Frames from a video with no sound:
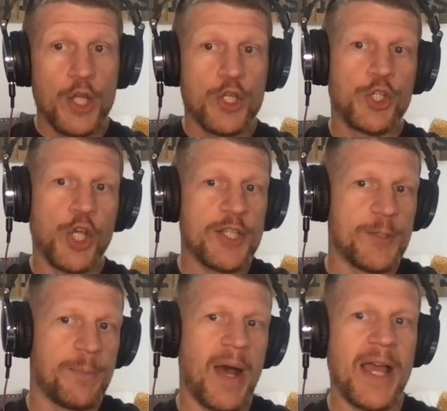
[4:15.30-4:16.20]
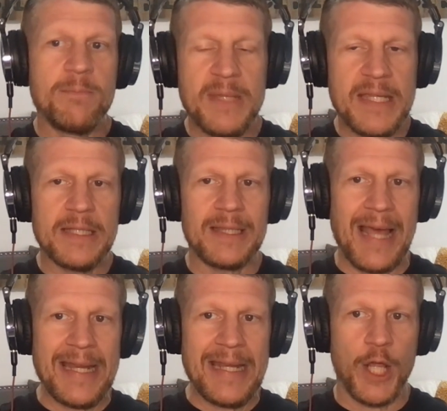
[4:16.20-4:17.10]
Just by me
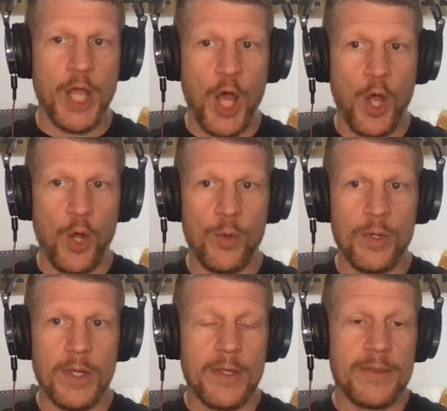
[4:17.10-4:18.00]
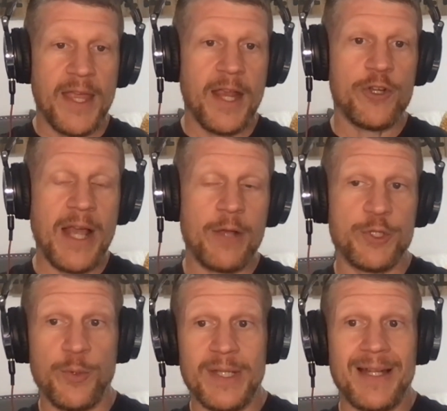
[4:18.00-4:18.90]
letting go, they are now
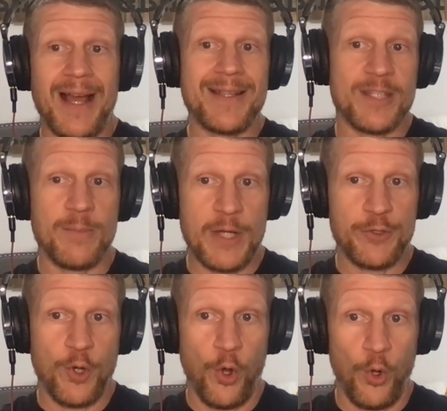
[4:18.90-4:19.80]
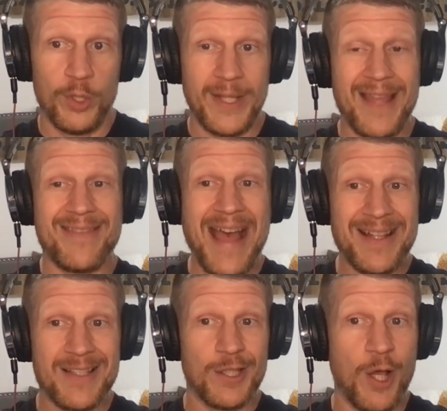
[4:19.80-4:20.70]
doing an isometric hold, and
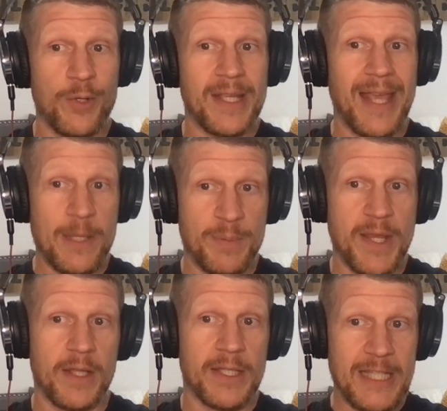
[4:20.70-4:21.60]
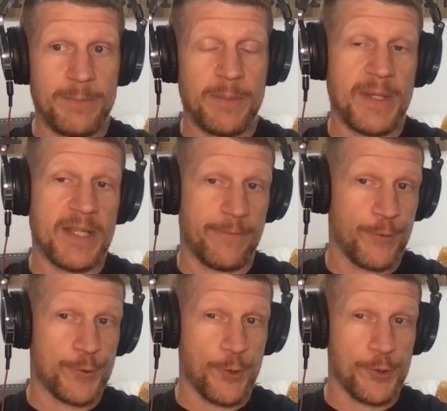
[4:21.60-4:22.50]
that's loading APL and EPB in the
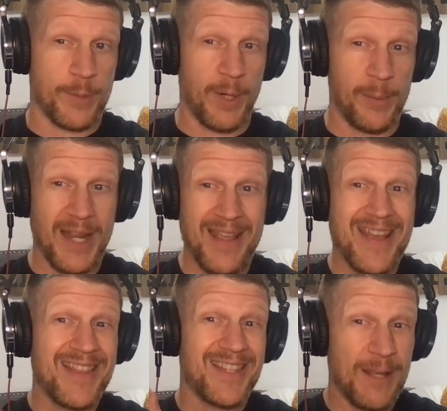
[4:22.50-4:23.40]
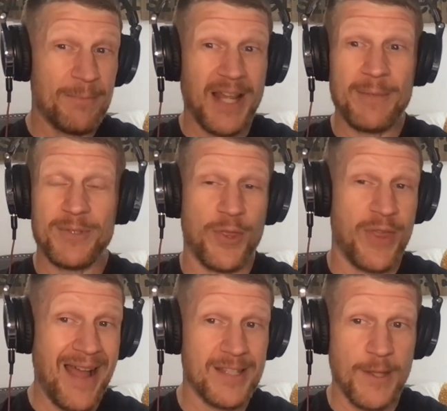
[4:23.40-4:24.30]
first dorsal compartment. Sometimes
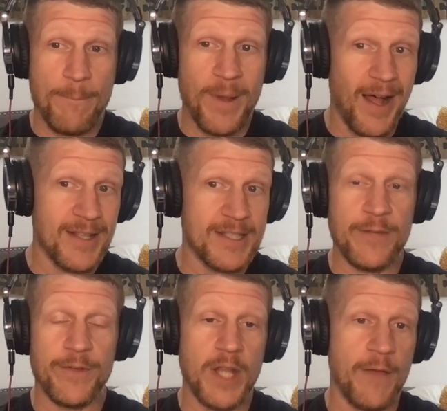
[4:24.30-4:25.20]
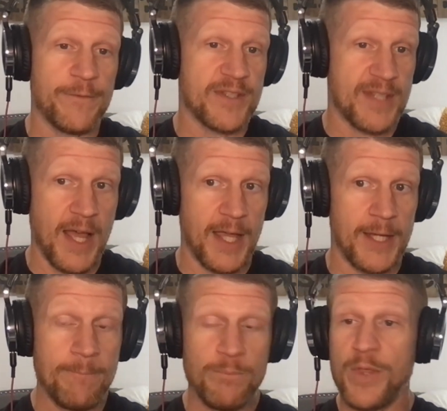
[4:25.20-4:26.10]
that's a positive enough
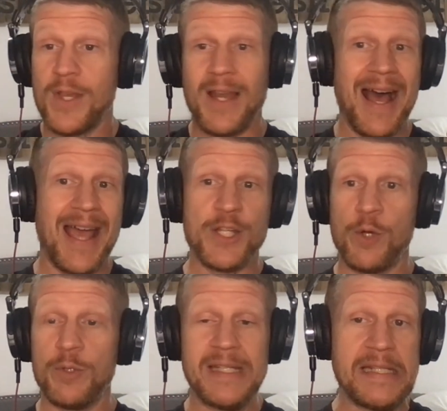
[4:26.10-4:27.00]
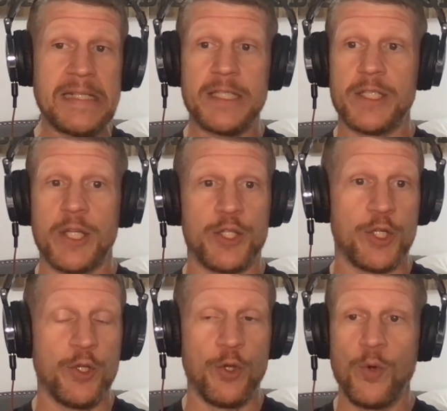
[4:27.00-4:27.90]
sign that I don't need to
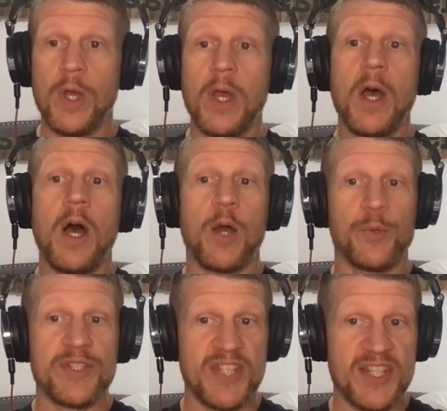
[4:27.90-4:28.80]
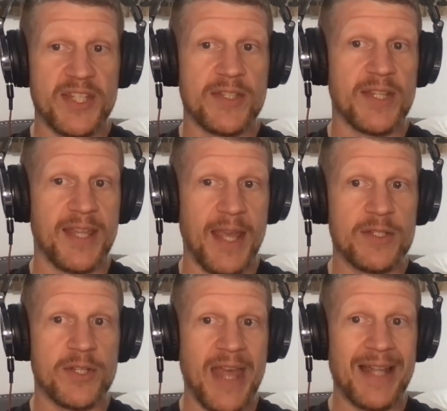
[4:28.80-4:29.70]
do a resistance
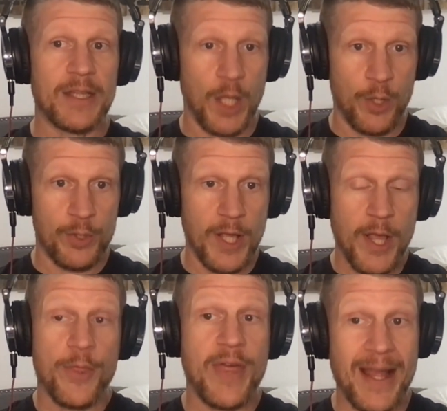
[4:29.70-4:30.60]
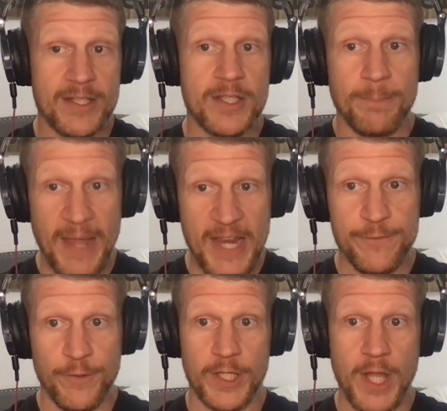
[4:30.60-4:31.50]
against that load. That's
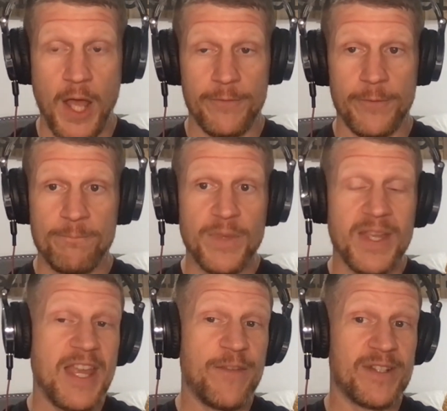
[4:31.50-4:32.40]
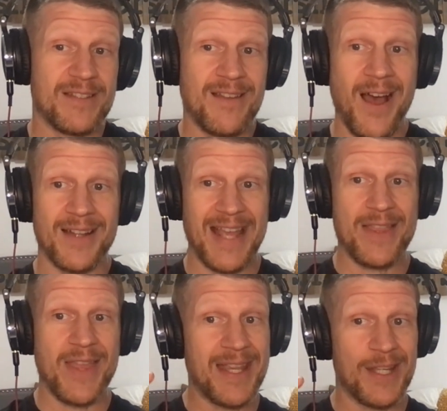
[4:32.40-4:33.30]
painful enough. If it's not,
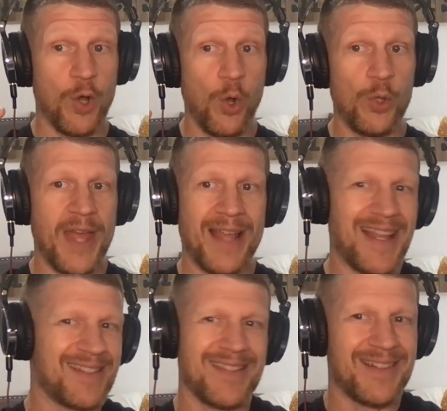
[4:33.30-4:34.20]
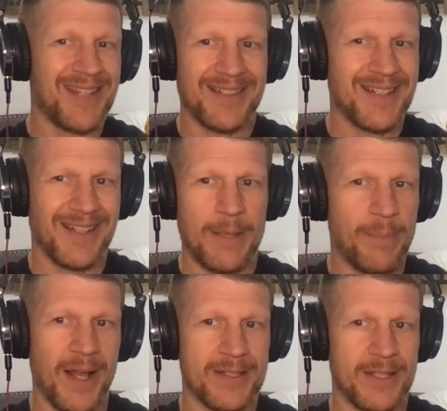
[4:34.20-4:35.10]
and they can hold that, that's not technically a
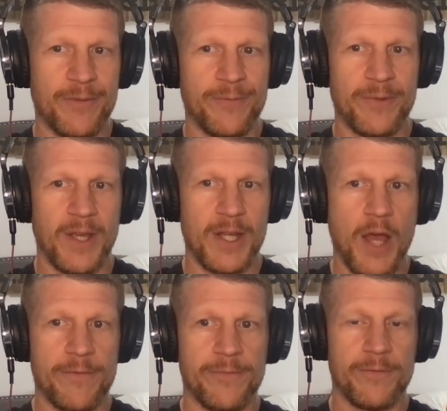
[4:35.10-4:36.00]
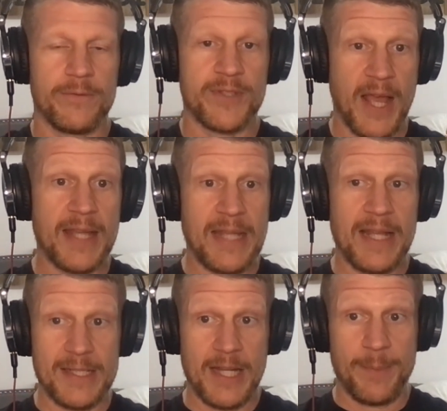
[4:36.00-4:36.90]
positive enough sign yet.
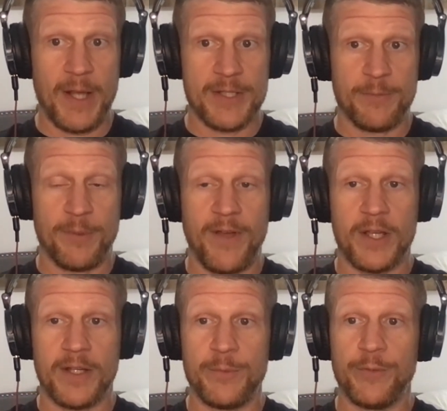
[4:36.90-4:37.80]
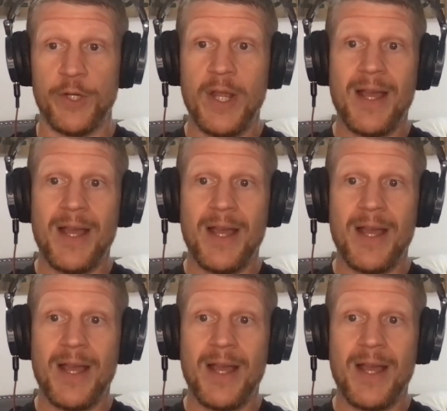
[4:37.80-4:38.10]
That's not a positive provocative maneuver.